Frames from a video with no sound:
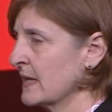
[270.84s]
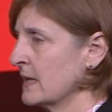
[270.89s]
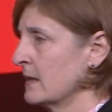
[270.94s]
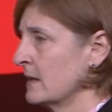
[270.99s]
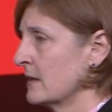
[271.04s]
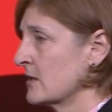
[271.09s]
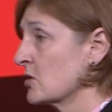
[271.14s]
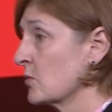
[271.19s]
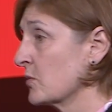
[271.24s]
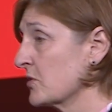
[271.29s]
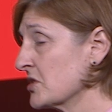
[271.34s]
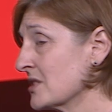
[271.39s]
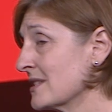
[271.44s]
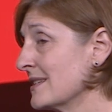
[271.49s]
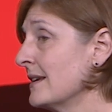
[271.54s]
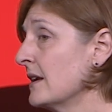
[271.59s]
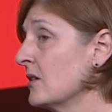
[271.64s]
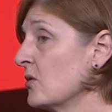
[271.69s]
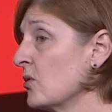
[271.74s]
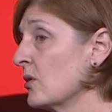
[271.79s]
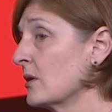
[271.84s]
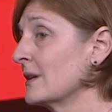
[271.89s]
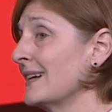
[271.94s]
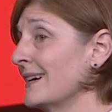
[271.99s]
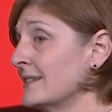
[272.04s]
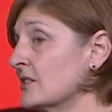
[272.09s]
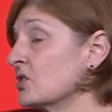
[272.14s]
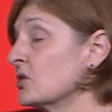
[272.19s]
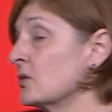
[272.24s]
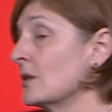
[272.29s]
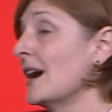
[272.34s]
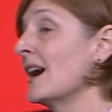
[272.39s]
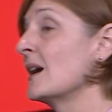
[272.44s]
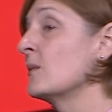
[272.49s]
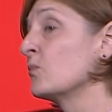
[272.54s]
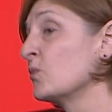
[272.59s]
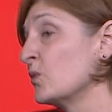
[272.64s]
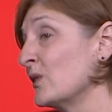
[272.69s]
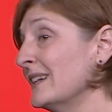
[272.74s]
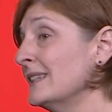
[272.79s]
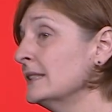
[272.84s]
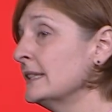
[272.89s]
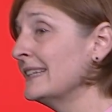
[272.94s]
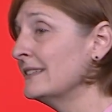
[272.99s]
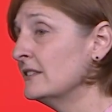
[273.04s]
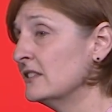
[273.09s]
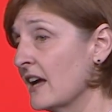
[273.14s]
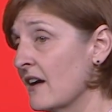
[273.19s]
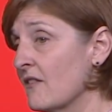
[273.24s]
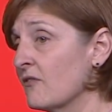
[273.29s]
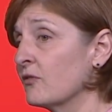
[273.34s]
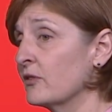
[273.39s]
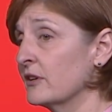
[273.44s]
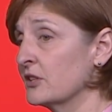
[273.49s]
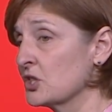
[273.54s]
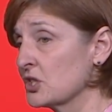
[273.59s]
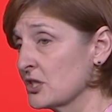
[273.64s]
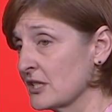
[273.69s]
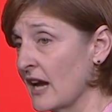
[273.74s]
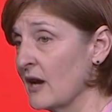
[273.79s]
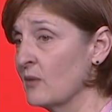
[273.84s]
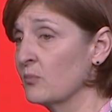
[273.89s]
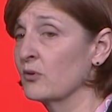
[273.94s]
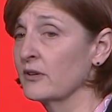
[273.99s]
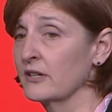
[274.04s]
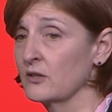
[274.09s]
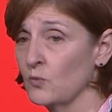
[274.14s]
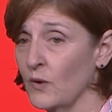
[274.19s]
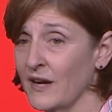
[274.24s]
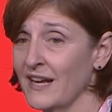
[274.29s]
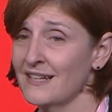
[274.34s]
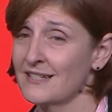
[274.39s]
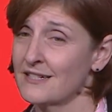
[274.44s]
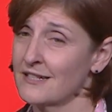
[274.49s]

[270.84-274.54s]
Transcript: So we're seeing organized crime really leverage cyber in ways